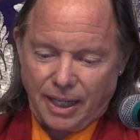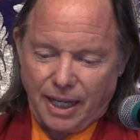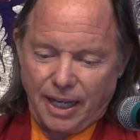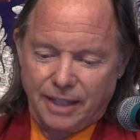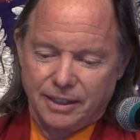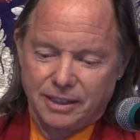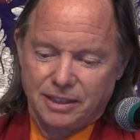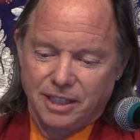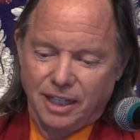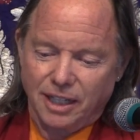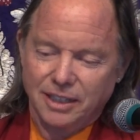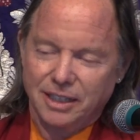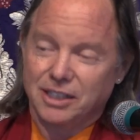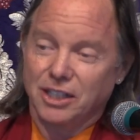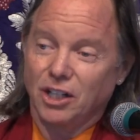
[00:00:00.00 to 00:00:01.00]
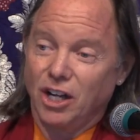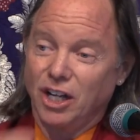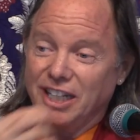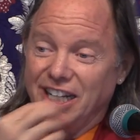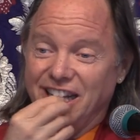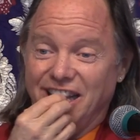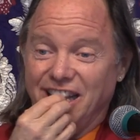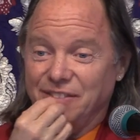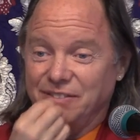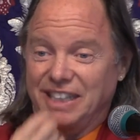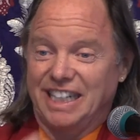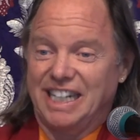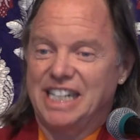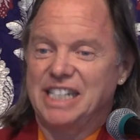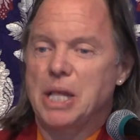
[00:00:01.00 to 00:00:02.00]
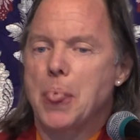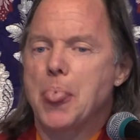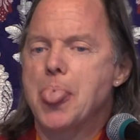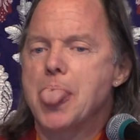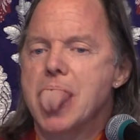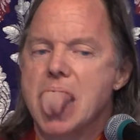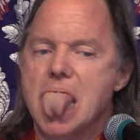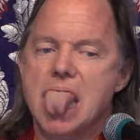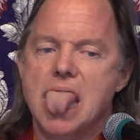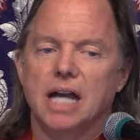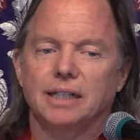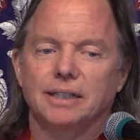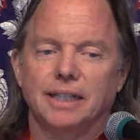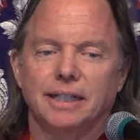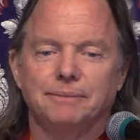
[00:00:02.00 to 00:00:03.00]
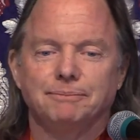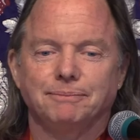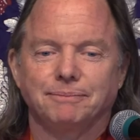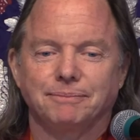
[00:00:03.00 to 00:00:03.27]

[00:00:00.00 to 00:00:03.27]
And their tongue is long and lovely, okay?